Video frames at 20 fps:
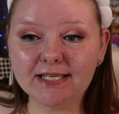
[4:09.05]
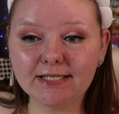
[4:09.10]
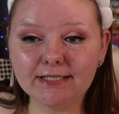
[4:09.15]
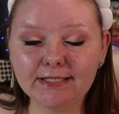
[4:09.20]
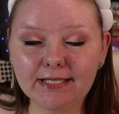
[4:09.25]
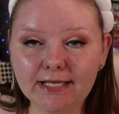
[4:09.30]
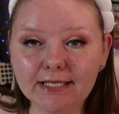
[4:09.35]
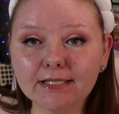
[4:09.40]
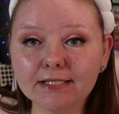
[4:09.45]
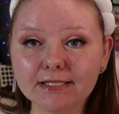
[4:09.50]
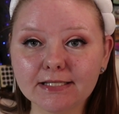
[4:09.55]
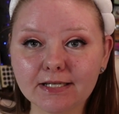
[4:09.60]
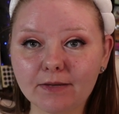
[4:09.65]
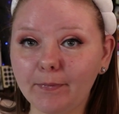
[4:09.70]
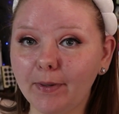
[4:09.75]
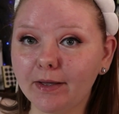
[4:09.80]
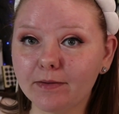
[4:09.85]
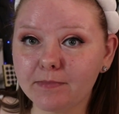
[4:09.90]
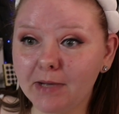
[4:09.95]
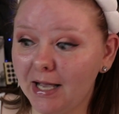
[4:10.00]
it tends to
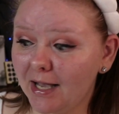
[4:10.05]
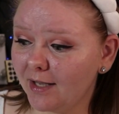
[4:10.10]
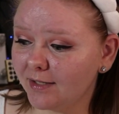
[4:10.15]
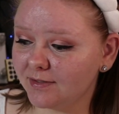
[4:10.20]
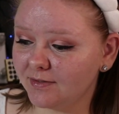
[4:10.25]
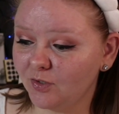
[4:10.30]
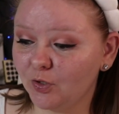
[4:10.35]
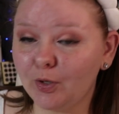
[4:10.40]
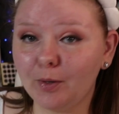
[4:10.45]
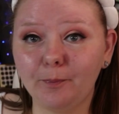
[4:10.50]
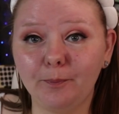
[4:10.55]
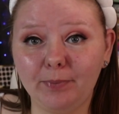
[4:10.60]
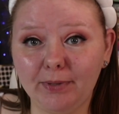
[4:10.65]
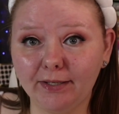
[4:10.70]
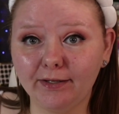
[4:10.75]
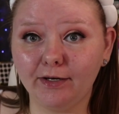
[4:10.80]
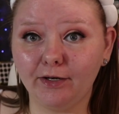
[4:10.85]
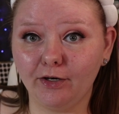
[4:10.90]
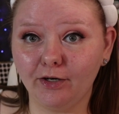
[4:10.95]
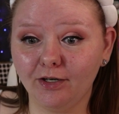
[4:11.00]
make my eyes look
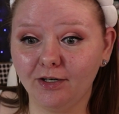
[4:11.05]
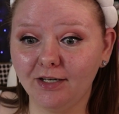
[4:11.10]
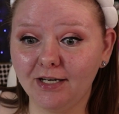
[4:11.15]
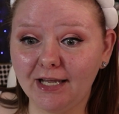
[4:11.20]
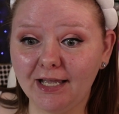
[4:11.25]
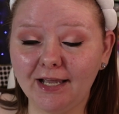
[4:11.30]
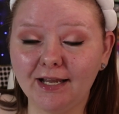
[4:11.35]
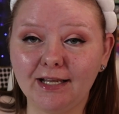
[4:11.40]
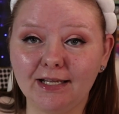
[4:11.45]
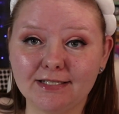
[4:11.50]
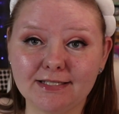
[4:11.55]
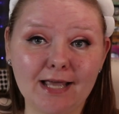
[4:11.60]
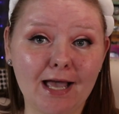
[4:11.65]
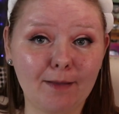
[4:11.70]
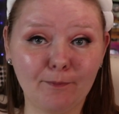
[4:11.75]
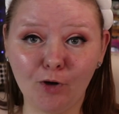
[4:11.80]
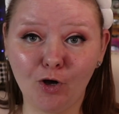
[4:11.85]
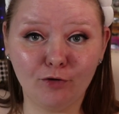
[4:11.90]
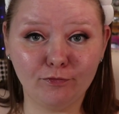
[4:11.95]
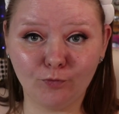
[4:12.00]
bigger, and
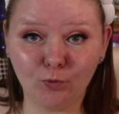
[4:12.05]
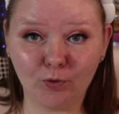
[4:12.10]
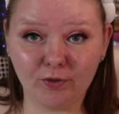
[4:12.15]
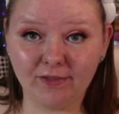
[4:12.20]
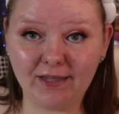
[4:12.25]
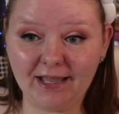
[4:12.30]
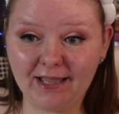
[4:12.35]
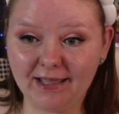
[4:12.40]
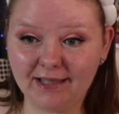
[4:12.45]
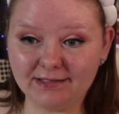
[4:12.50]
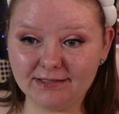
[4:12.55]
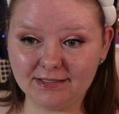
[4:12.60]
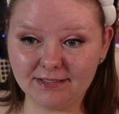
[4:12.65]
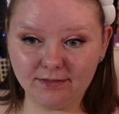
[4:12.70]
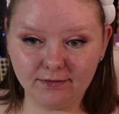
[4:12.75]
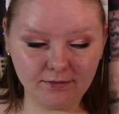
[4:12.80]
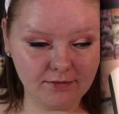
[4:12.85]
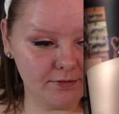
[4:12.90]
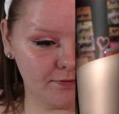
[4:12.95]
I'm all for that.